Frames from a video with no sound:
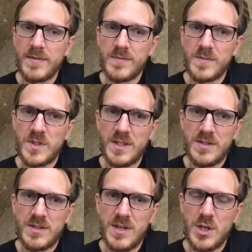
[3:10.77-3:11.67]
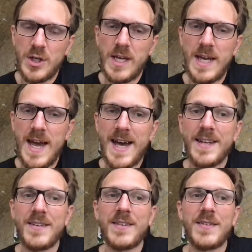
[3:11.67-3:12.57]
just looking at
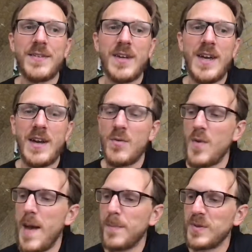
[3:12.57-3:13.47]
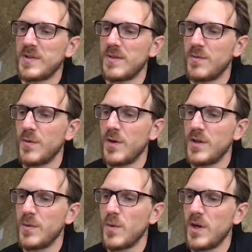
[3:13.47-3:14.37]
reps for
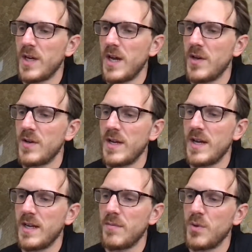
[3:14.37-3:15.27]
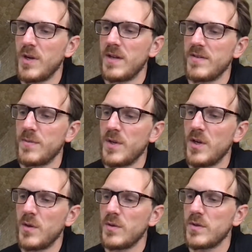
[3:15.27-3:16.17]
the workout, and I can put in some
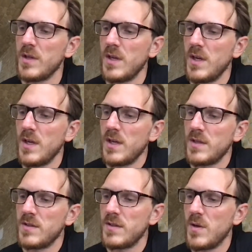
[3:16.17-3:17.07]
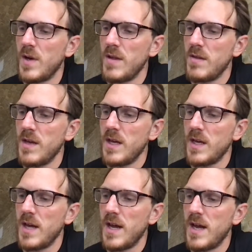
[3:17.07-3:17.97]
notes. So I think
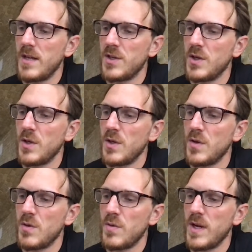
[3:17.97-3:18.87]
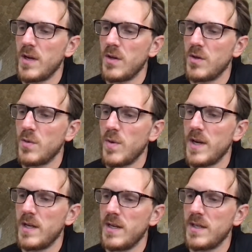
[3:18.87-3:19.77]
I had
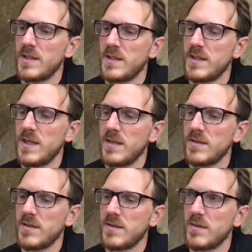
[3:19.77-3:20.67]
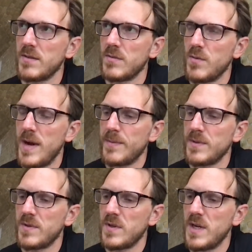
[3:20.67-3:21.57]
326
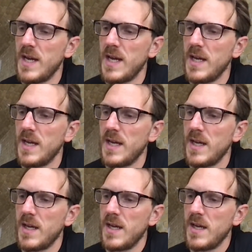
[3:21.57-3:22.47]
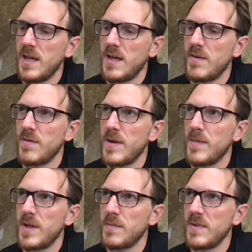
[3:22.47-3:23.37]
reps today, if I'm
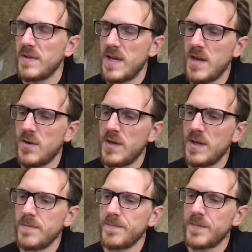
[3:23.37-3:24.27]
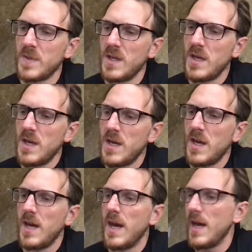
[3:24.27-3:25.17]
not miscounting.
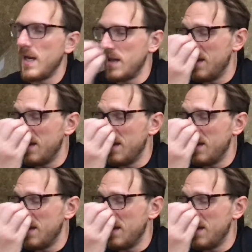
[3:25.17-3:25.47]
And